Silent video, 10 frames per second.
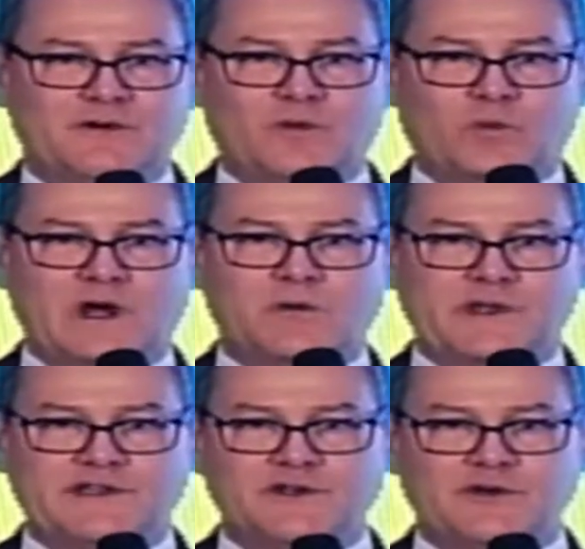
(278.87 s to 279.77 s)
what we
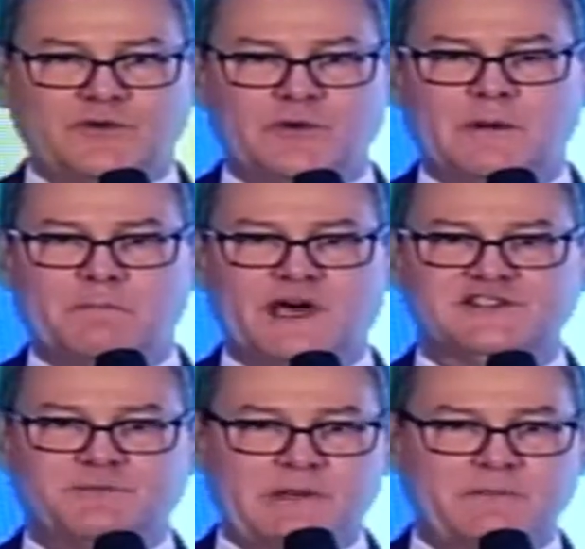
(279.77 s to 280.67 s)
do
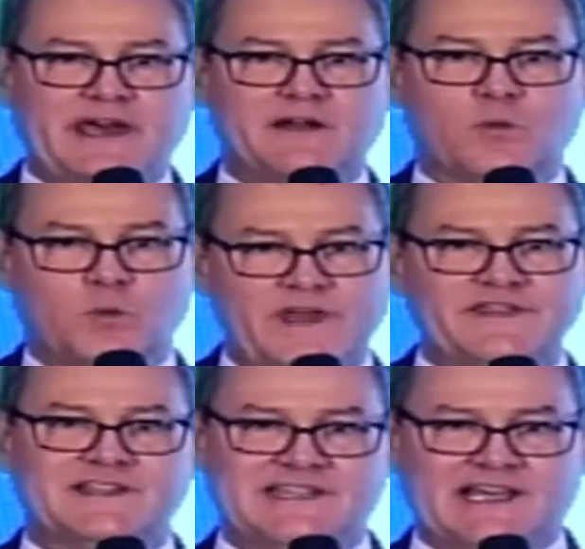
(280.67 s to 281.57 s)
must be better
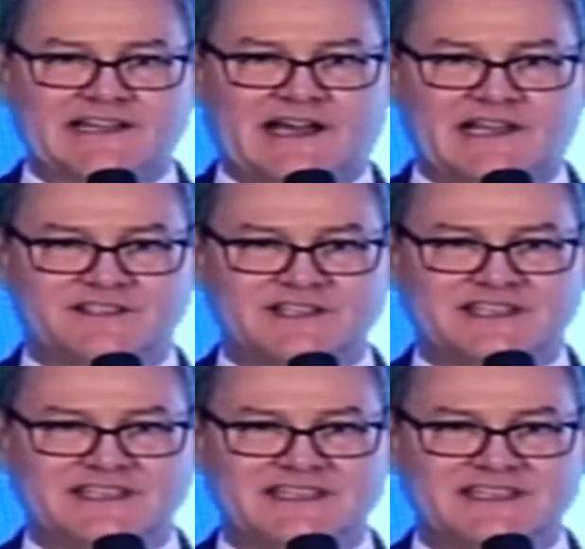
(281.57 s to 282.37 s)
with the technology